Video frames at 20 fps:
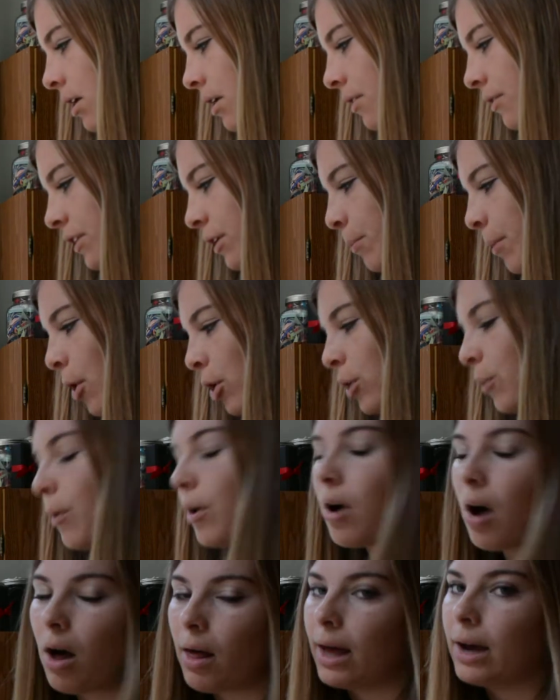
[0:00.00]
The opponent will
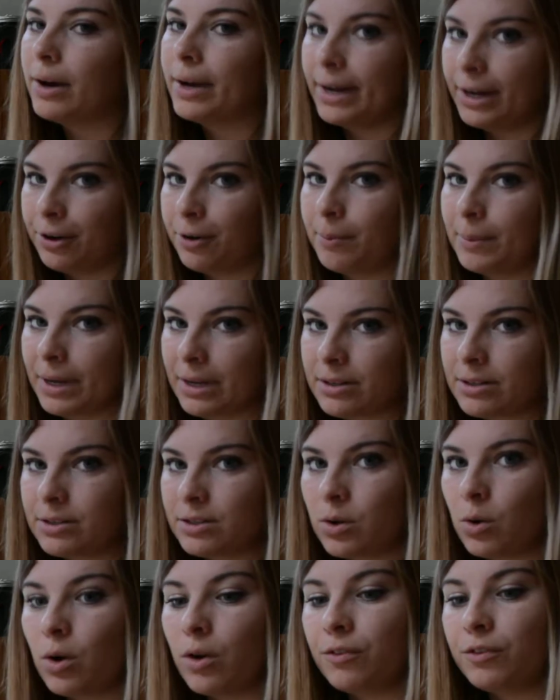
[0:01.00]
call out hit or miss.
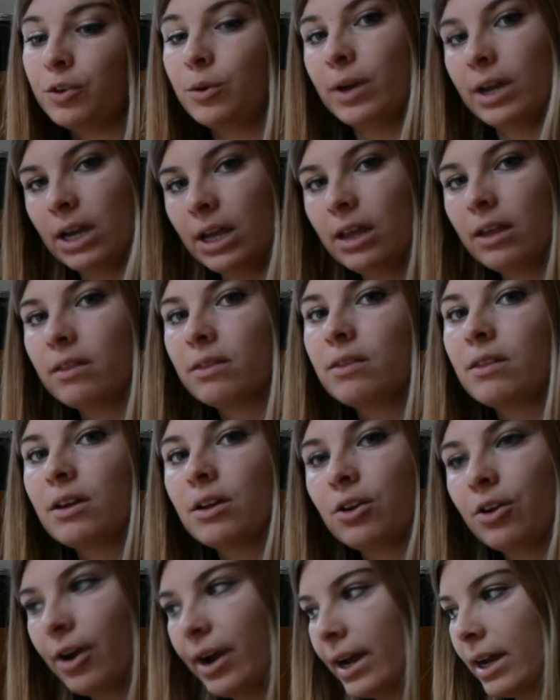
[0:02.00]
So if you hit it,
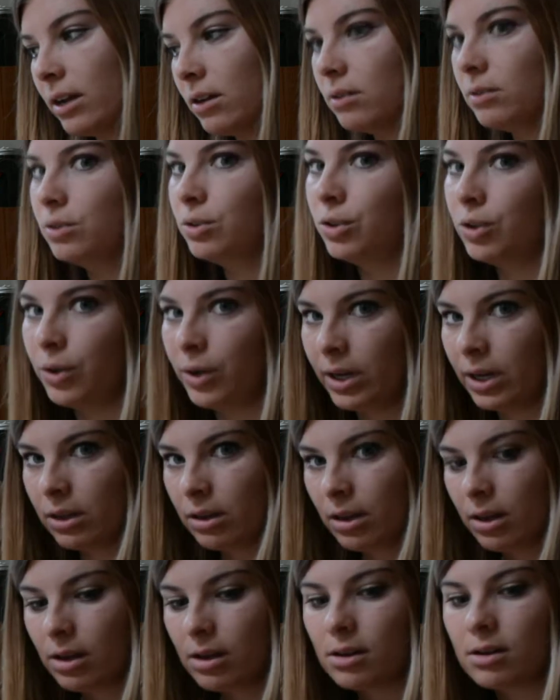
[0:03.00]
then great. You hit
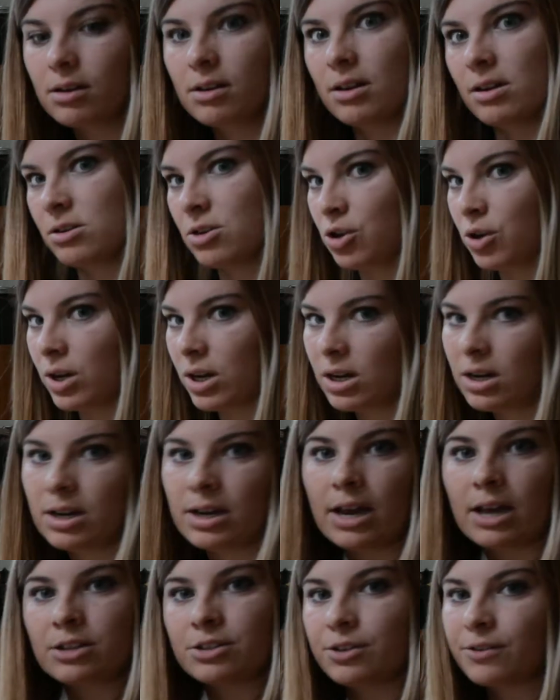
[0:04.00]
that and you can
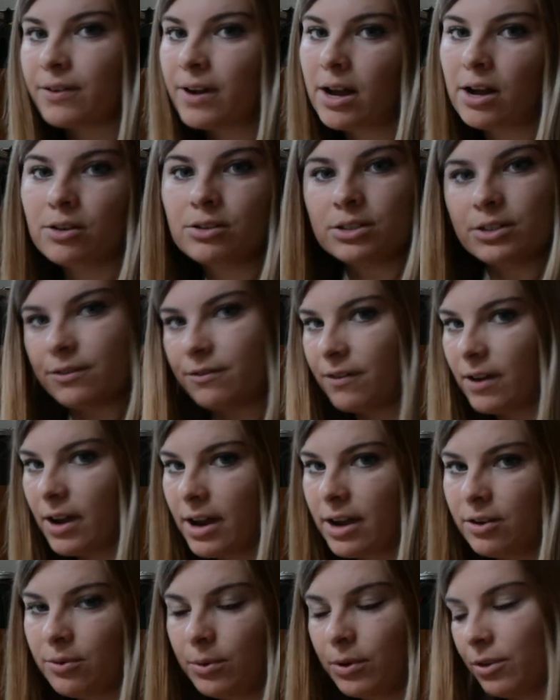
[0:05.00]
guess around to
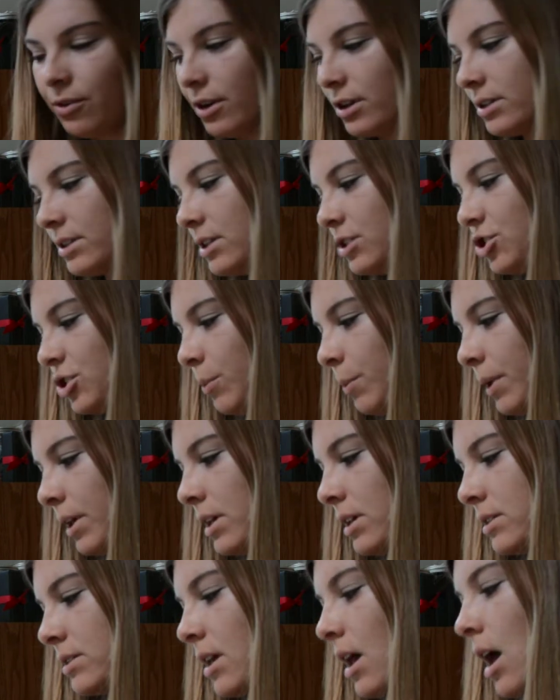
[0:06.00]
find where the rest of the ship
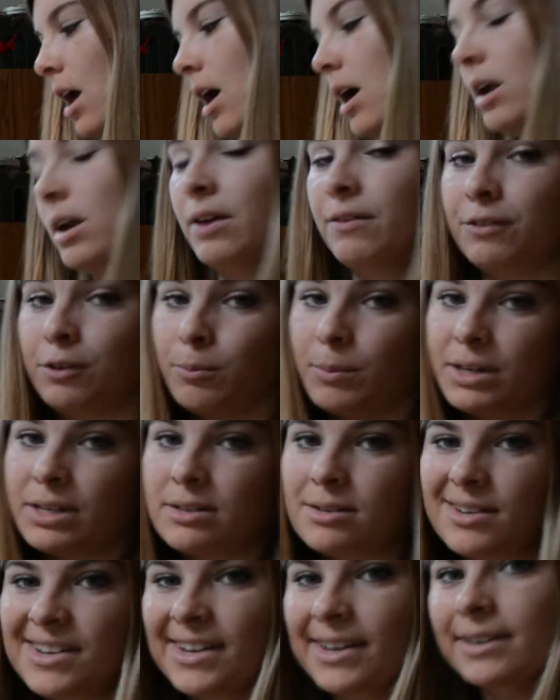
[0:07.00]
is. And if you
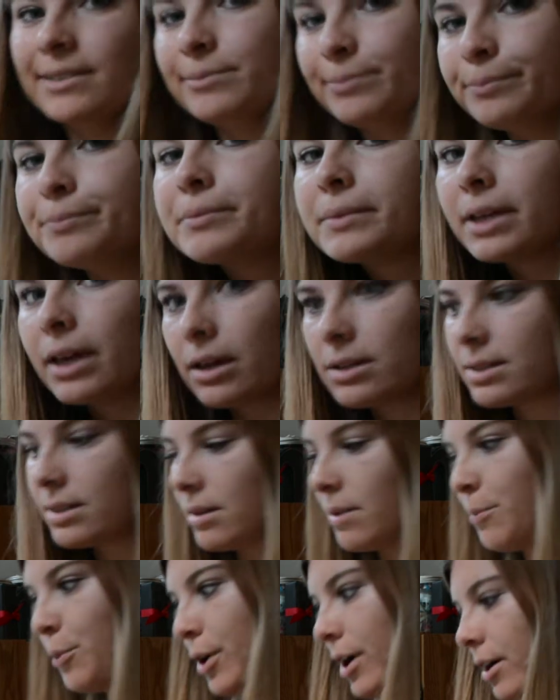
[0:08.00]
missed it, guess
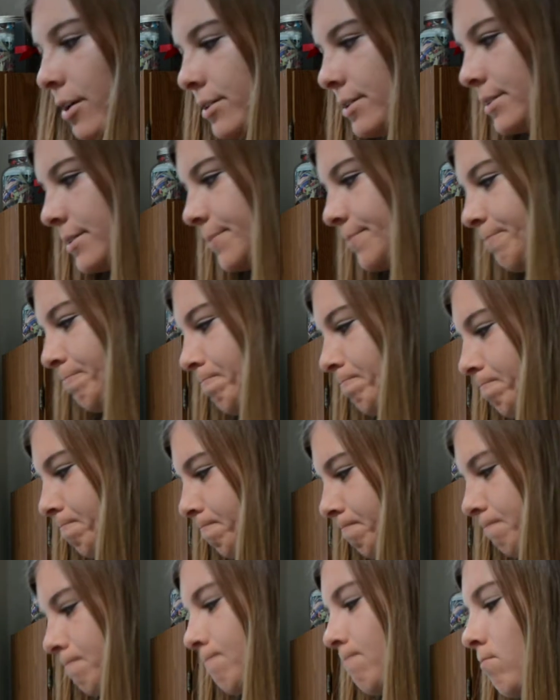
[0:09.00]
somewhere else.
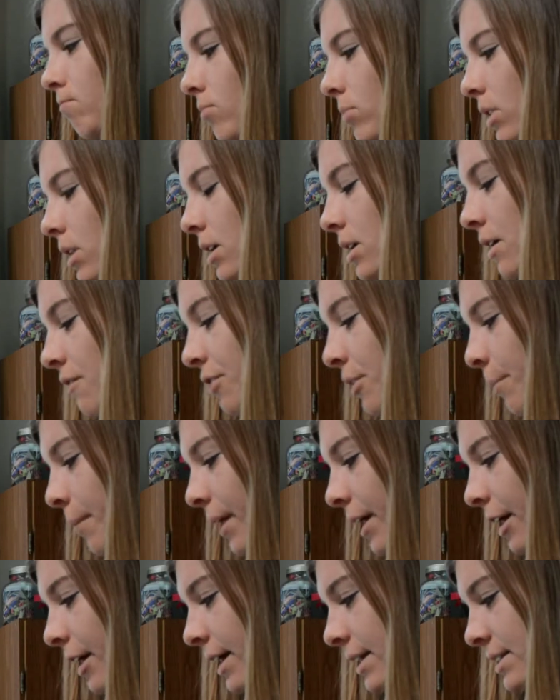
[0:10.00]
If the
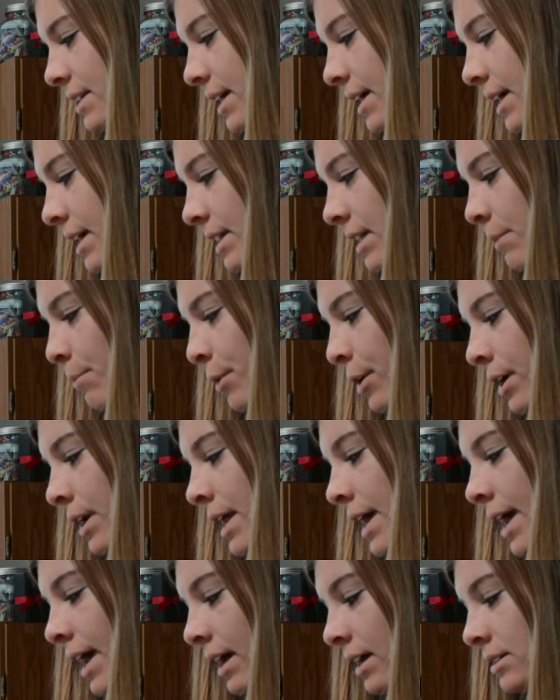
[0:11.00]
player gets a hit, they put an
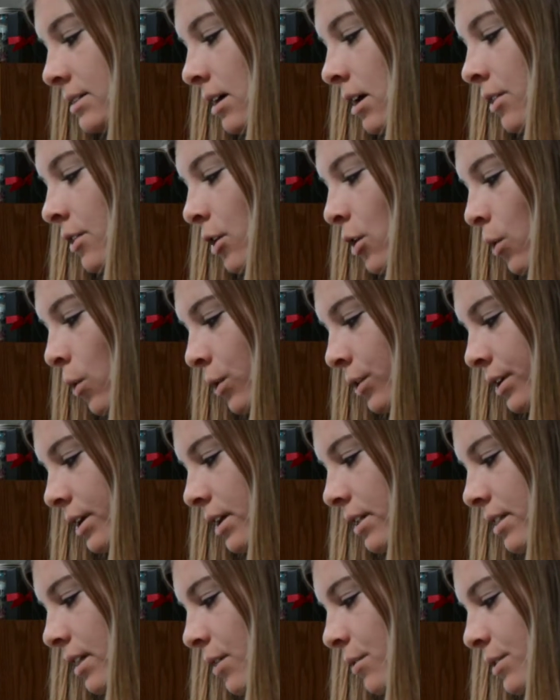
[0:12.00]
X on the
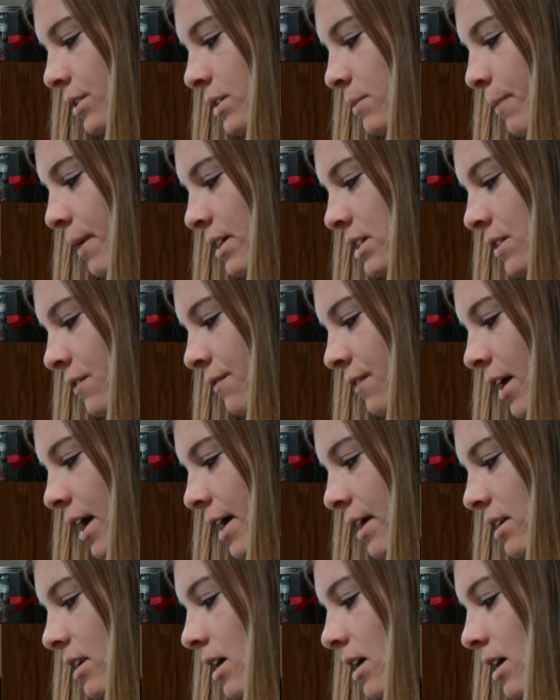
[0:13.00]
coordinate that was specified